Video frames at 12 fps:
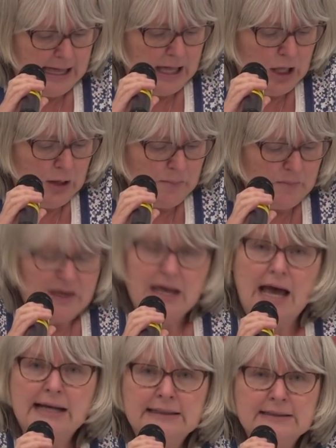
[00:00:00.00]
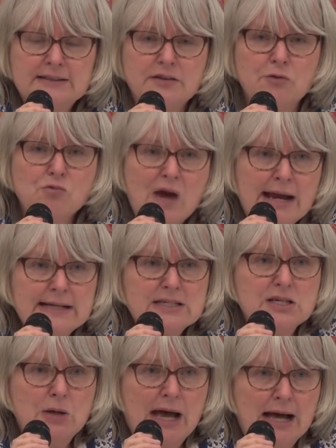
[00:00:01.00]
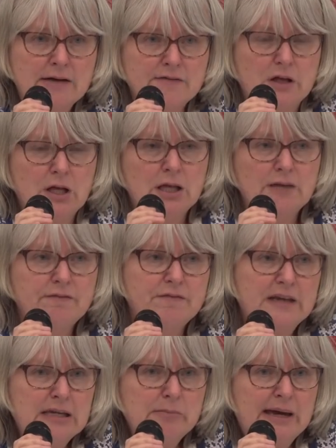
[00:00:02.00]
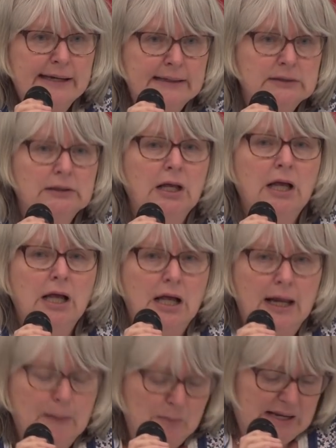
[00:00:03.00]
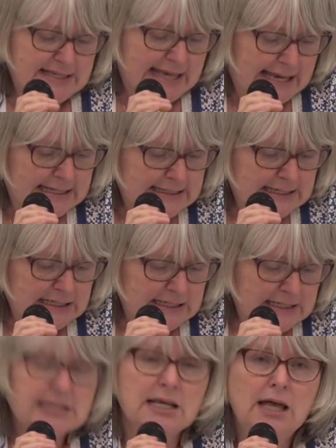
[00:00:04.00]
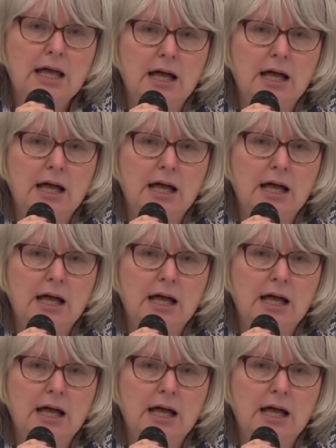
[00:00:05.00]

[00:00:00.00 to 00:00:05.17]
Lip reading: and the right to have a female attendant